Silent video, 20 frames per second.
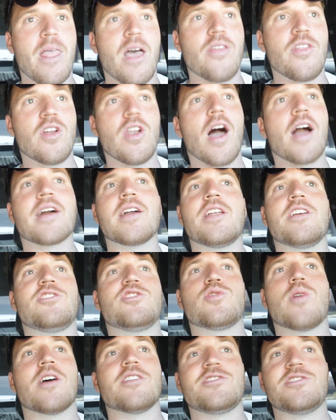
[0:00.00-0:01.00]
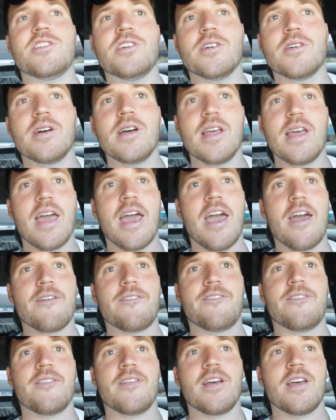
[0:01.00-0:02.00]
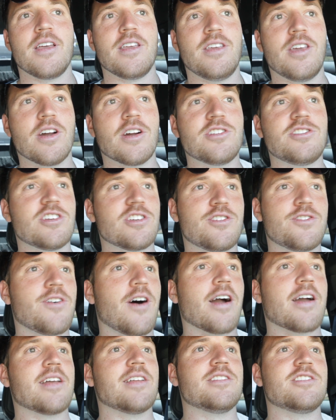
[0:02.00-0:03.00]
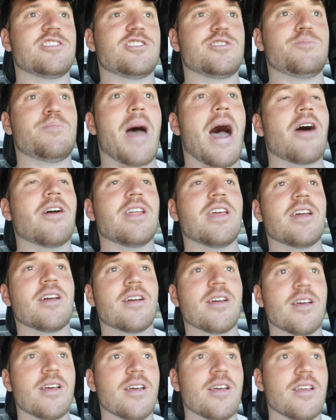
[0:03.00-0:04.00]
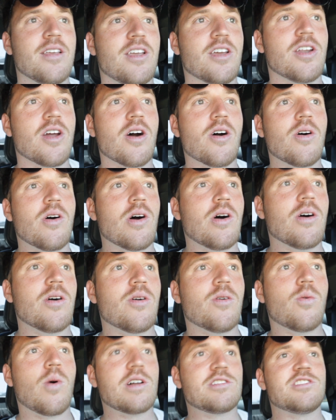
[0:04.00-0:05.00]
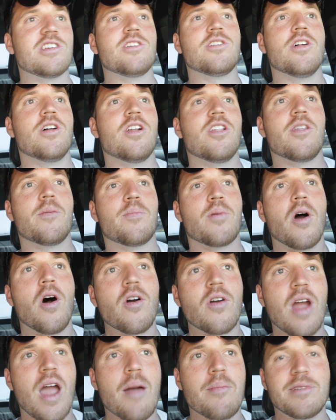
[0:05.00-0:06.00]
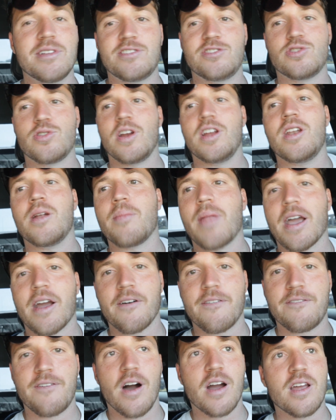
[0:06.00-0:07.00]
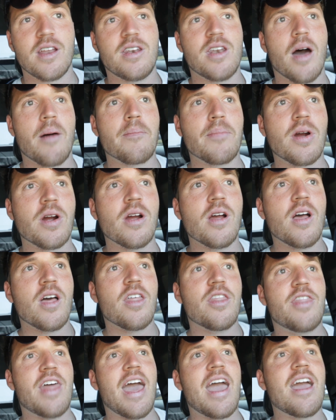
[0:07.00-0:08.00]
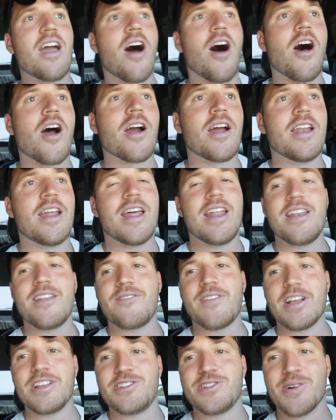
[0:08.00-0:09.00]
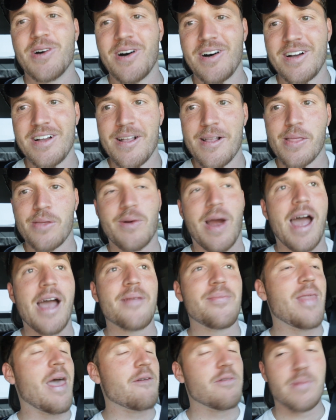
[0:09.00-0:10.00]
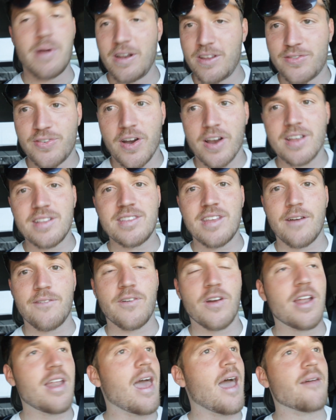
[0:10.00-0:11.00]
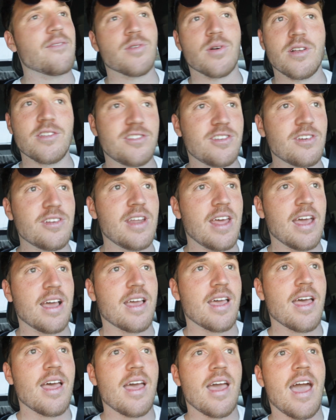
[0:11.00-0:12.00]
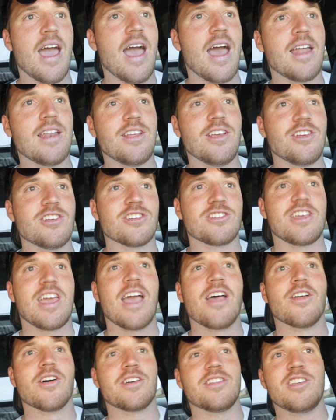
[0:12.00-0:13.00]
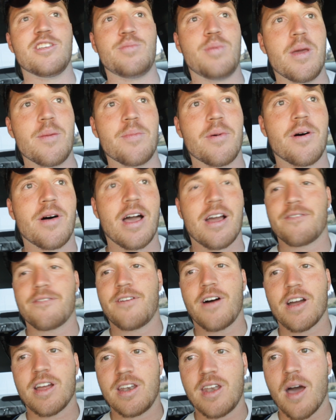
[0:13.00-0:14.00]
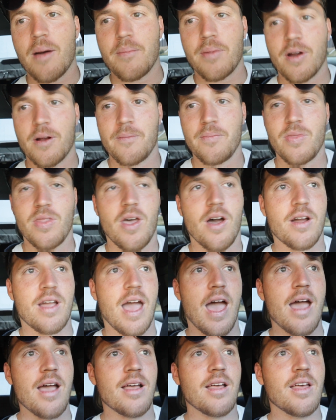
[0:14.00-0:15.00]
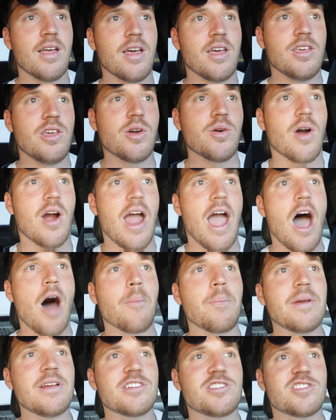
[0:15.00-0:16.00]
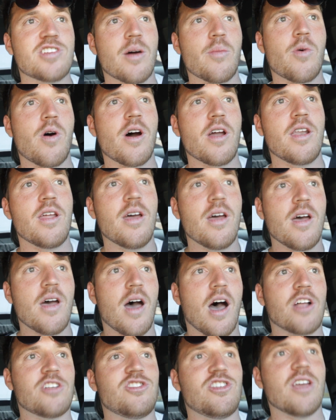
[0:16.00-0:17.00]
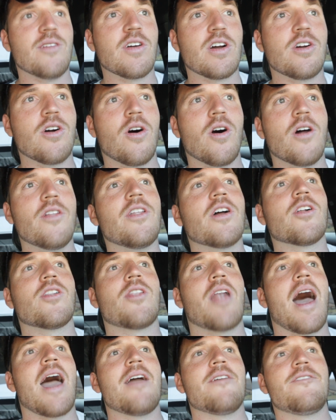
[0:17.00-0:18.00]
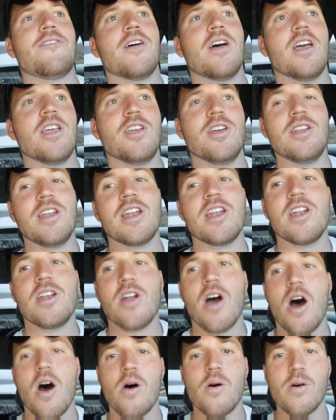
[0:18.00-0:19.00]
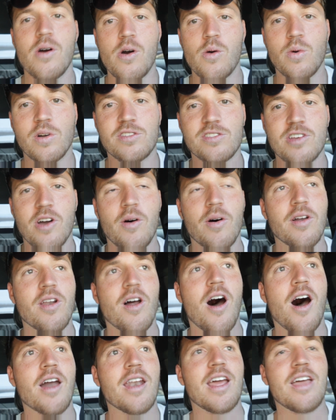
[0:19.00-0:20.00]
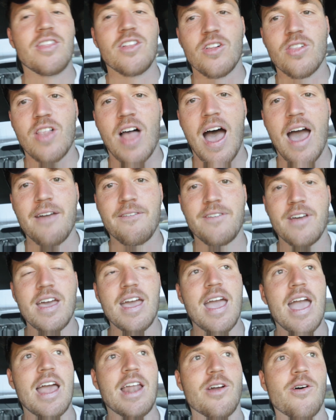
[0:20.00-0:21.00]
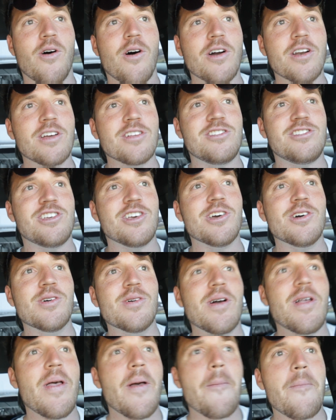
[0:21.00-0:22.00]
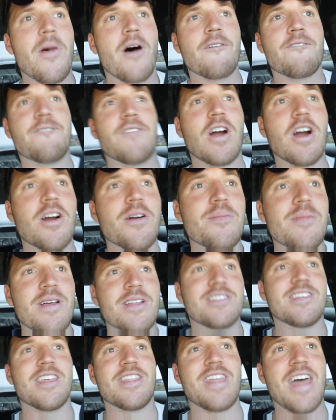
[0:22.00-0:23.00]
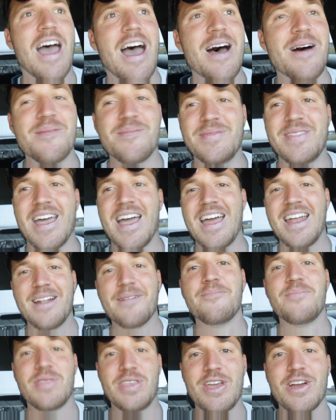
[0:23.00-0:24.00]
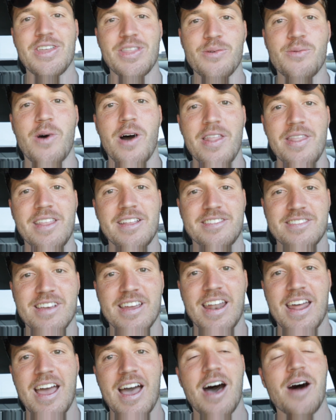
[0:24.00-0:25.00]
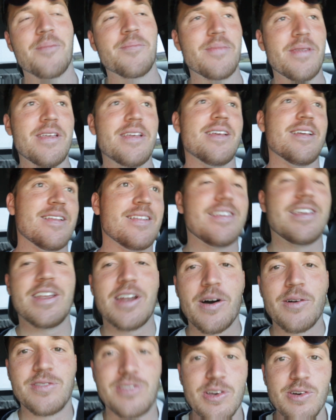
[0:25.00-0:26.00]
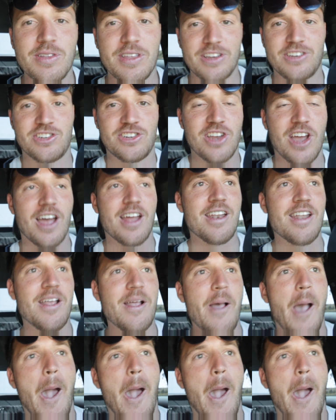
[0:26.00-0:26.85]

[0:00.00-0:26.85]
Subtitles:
They're not gonna trust you if you're just fucking spouting, you know, what's included in the program and treating them like a fucking number. They are an individual, right? Everybody's fucking different, everyone's unique, and you just can't look at these people fucking number, okay? You are helping someone achieve a goal in their life. You need to know what's going on in their life in order to affirm to them that you're the one that's gonna help, you know, do this shit.